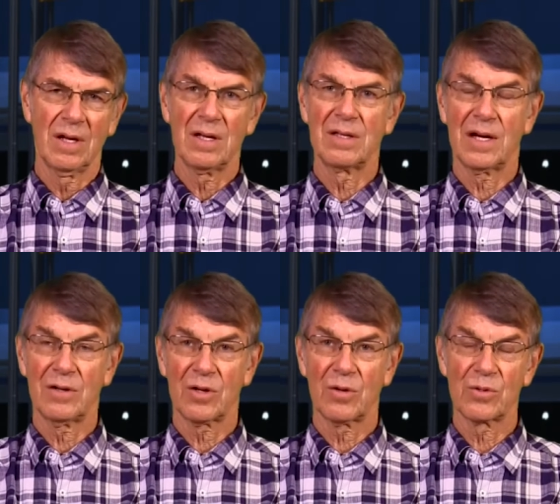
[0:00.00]
And there
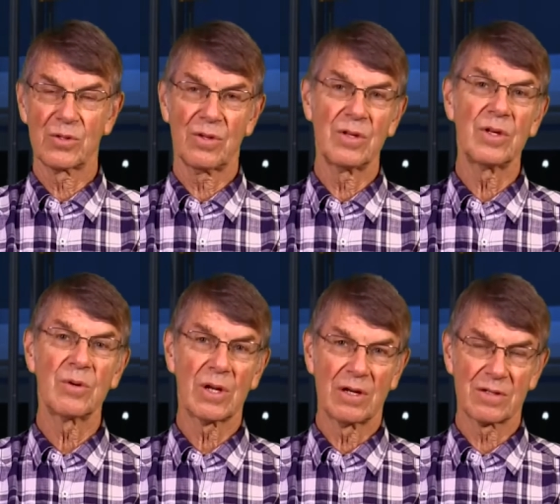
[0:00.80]
it goes to the
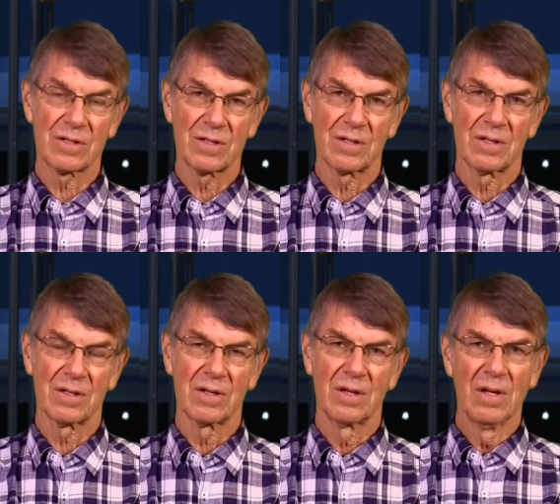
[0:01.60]
nucleus.
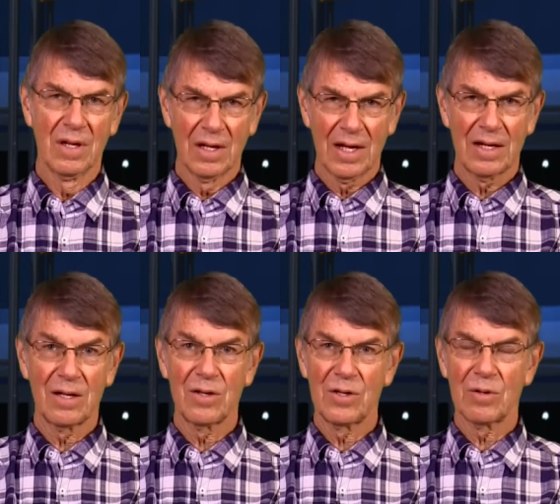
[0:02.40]
And
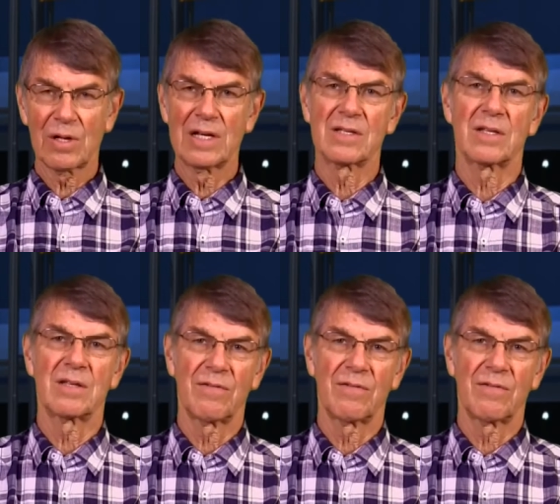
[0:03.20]
in the nucleus it